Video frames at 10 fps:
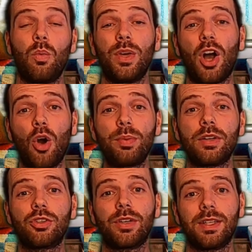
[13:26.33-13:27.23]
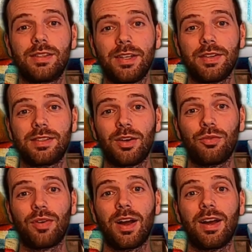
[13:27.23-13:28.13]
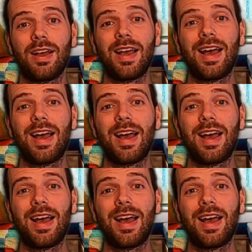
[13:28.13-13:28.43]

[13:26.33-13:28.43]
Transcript: We hope you're enjoying the series so far.